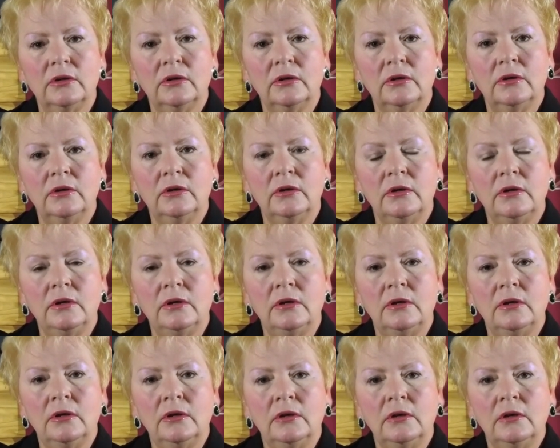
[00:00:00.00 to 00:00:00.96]

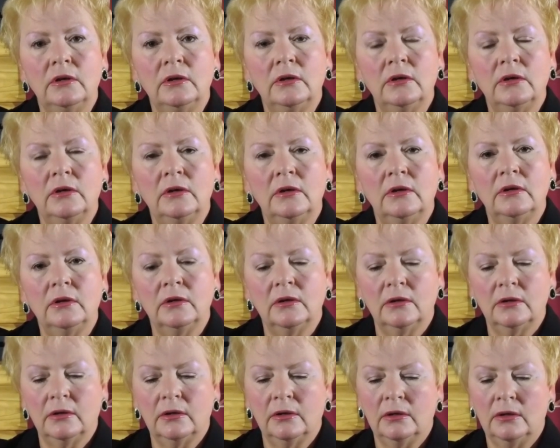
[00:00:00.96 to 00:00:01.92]

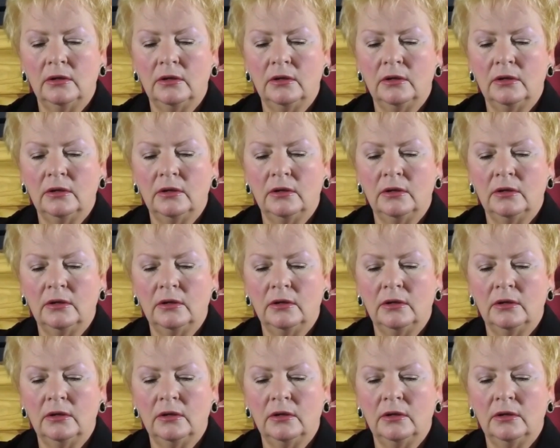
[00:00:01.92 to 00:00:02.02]
No one is speaking in this clip.